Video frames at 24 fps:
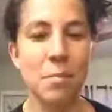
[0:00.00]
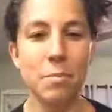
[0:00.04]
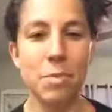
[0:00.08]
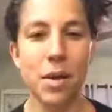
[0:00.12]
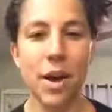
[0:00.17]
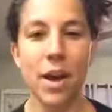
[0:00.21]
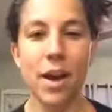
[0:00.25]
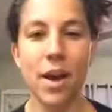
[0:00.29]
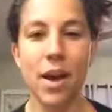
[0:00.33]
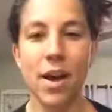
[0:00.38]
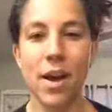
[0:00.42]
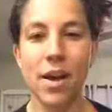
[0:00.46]

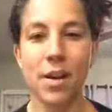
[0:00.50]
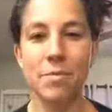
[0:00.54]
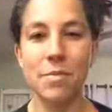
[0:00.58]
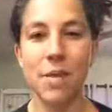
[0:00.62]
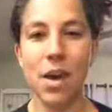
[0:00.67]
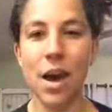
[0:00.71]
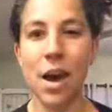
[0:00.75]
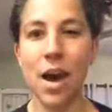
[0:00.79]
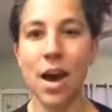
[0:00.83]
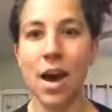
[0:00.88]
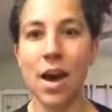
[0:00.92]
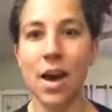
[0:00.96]
But
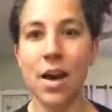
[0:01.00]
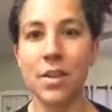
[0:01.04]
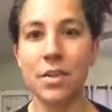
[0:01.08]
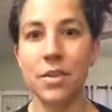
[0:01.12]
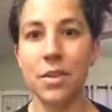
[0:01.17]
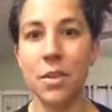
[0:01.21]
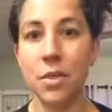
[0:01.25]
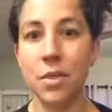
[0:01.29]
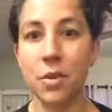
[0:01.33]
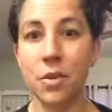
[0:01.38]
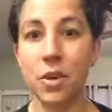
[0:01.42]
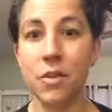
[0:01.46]
um,
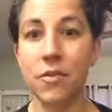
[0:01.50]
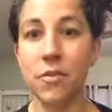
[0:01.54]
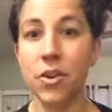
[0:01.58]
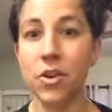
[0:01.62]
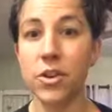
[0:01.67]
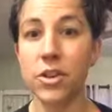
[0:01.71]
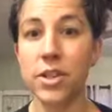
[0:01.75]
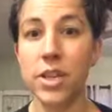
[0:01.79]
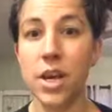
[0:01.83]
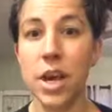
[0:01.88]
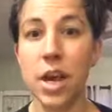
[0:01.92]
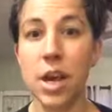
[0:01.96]
on the
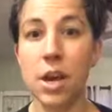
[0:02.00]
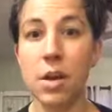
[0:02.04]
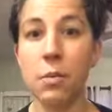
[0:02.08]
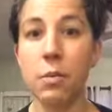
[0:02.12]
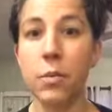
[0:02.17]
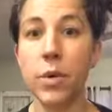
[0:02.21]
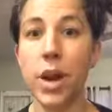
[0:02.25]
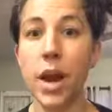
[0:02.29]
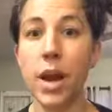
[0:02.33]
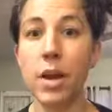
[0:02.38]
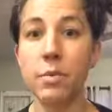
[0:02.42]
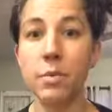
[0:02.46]
31st,
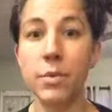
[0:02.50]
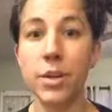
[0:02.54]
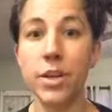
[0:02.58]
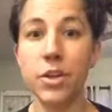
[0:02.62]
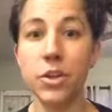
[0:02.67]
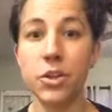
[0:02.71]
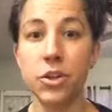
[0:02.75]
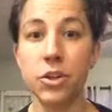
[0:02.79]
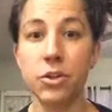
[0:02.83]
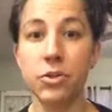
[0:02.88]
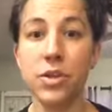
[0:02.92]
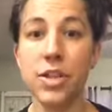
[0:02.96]
when I
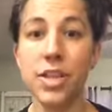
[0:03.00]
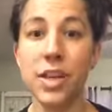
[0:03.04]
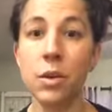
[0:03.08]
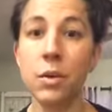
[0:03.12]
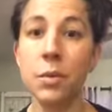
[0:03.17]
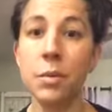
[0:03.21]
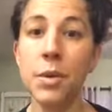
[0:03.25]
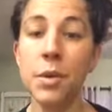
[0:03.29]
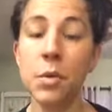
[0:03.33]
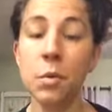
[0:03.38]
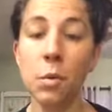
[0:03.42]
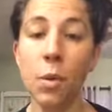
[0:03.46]
reintroduce,
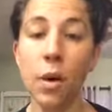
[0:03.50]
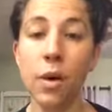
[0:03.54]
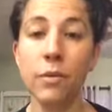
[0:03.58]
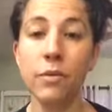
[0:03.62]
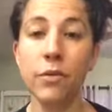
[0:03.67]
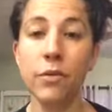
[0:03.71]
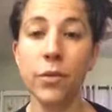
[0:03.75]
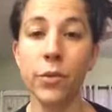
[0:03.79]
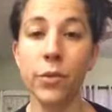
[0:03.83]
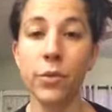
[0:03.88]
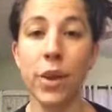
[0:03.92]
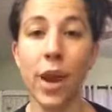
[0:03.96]
it'll be one
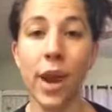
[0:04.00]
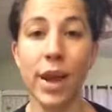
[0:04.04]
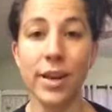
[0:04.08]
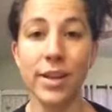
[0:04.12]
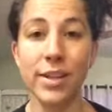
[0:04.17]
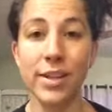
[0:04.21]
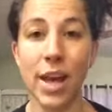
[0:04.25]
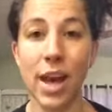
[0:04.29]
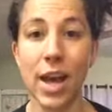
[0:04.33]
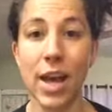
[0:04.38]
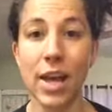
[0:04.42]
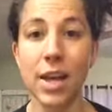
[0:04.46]
food at a
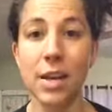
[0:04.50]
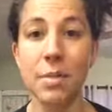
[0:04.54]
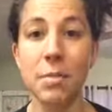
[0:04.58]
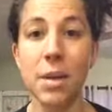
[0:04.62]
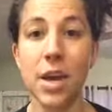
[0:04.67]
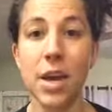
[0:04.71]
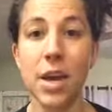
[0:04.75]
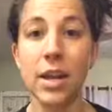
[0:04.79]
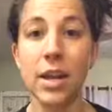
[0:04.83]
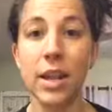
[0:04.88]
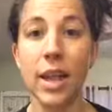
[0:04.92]
time.